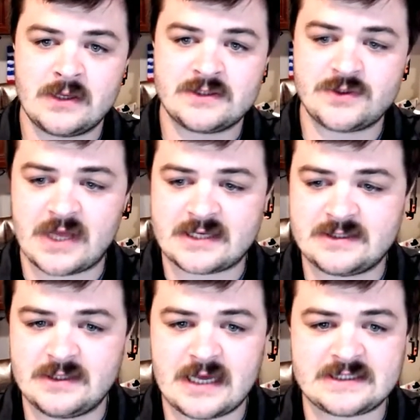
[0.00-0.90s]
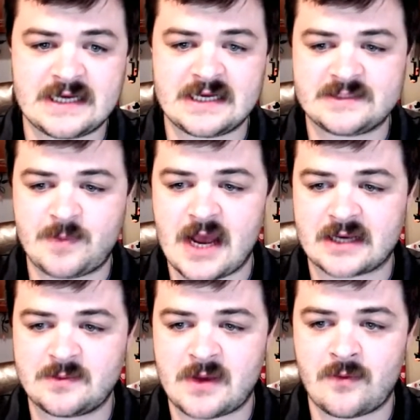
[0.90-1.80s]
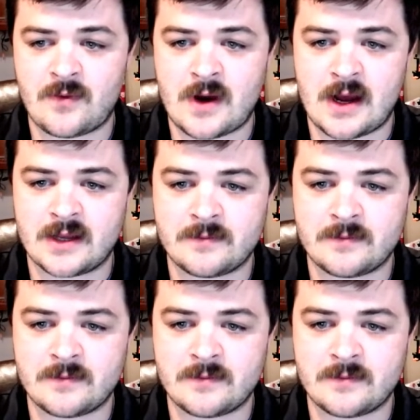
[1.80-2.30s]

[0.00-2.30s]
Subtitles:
So that ties back to my why.